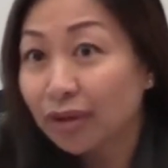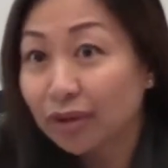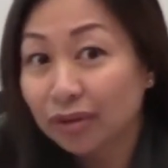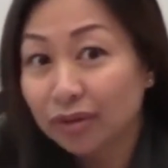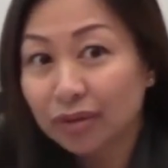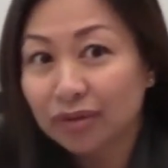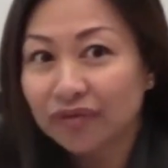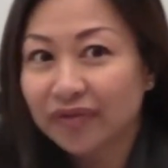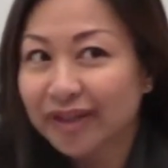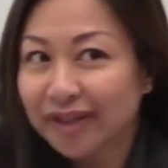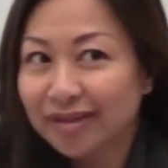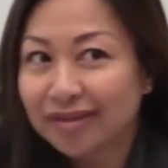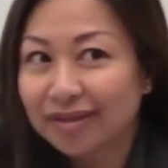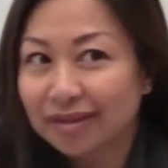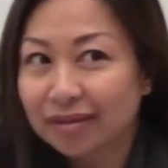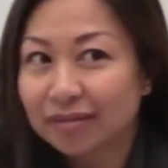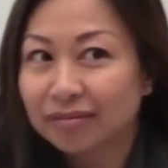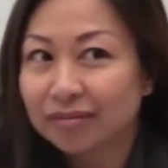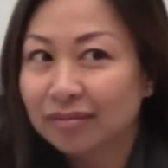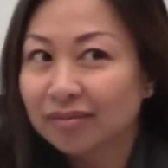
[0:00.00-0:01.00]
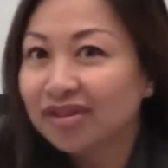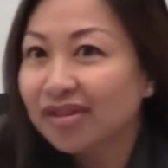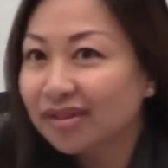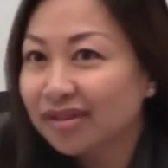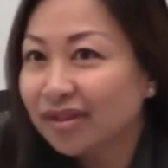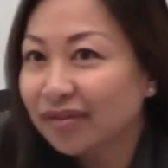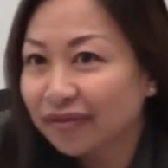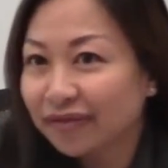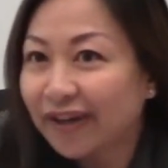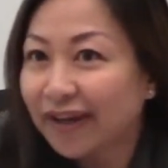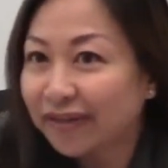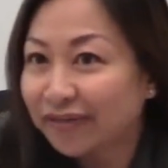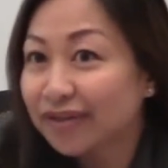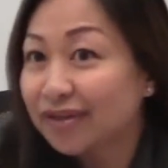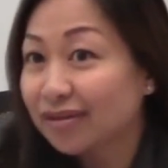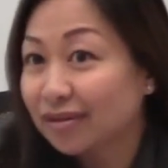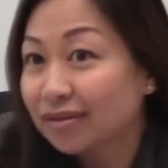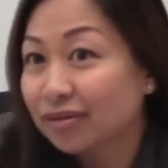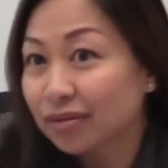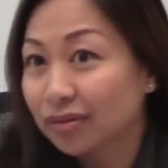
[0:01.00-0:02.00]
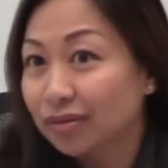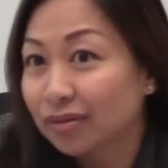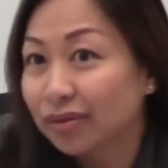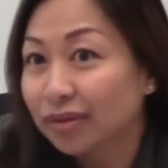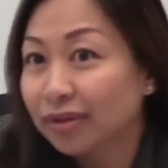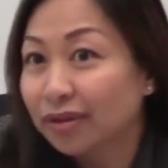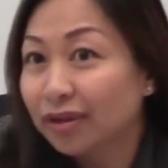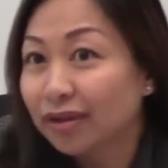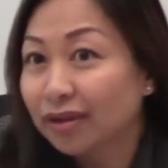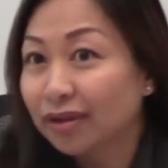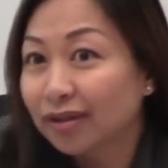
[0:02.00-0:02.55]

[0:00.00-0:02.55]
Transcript: Youth as in 65 is still youth.